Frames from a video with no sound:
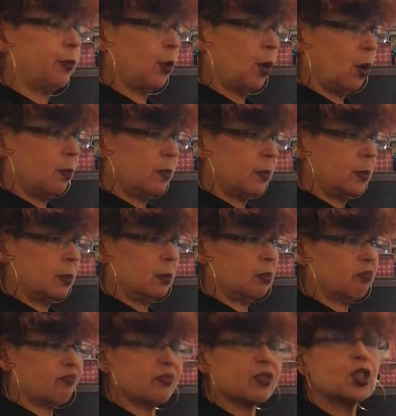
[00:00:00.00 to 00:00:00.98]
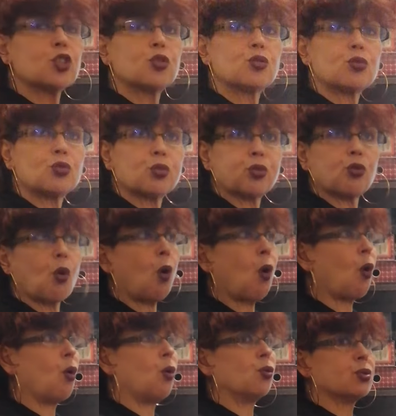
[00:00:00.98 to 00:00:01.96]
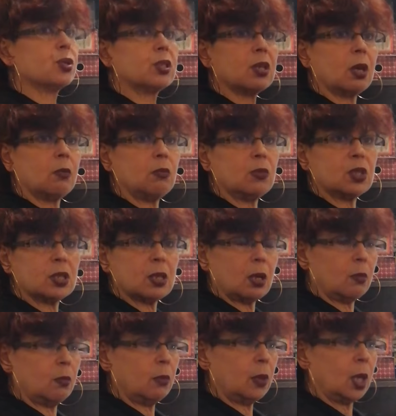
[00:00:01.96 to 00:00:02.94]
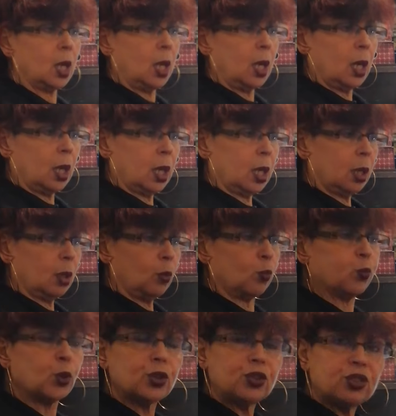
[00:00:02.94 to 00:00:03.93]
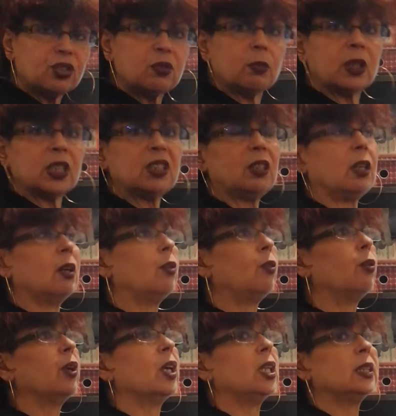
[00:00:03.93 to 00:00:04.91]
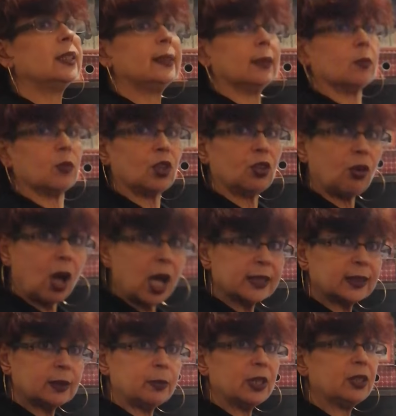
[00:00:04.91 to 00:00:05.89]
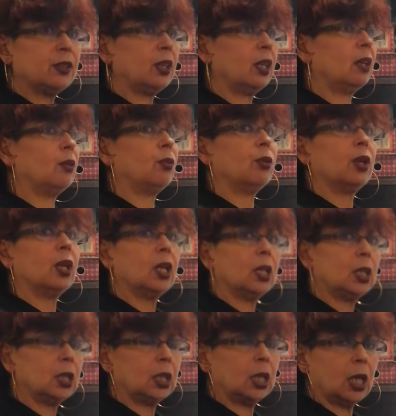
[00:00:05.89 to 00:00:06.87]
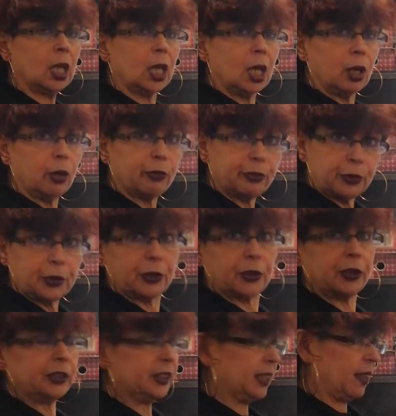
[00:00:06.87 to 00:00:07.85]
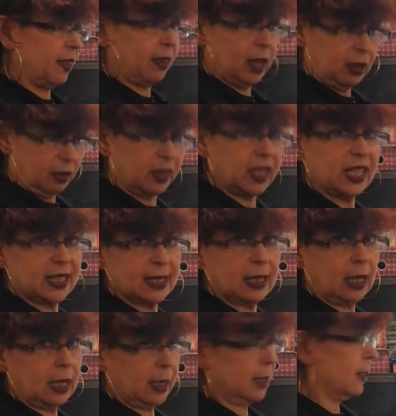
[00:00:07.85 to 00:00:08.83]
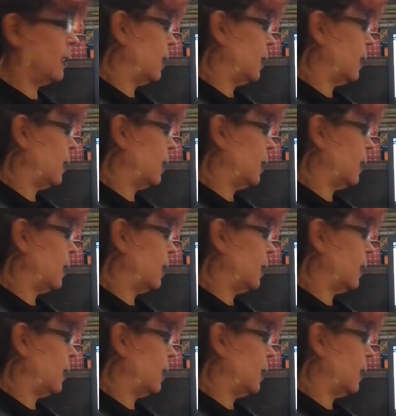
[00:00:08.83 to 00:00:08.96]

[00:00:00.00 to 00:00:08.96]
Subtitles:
from straw, some wooden material, some grass material, furs and things like